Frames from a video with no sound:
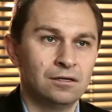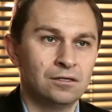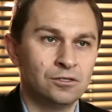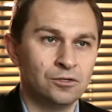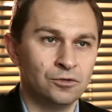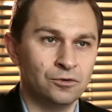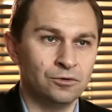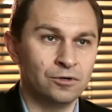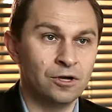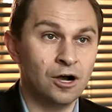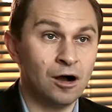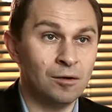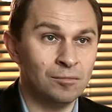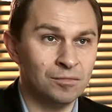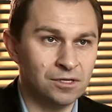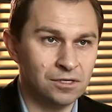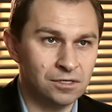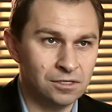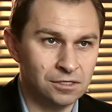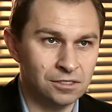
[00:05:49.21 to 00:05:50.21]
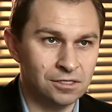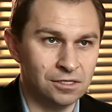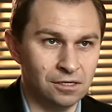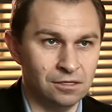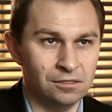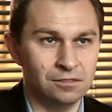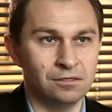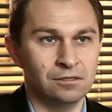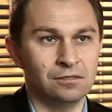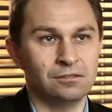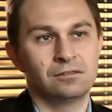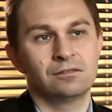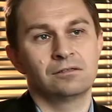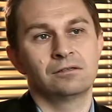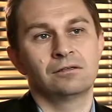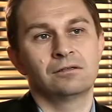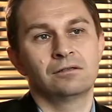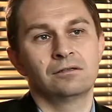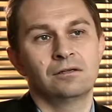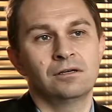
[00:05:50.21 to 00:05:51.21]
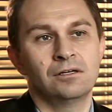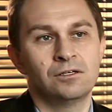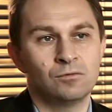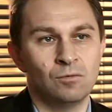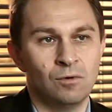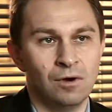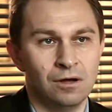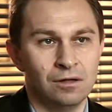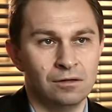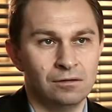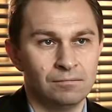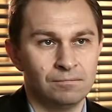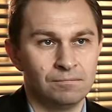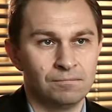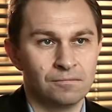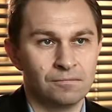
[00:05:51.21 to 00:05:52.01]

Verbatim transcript: to common diseases as well.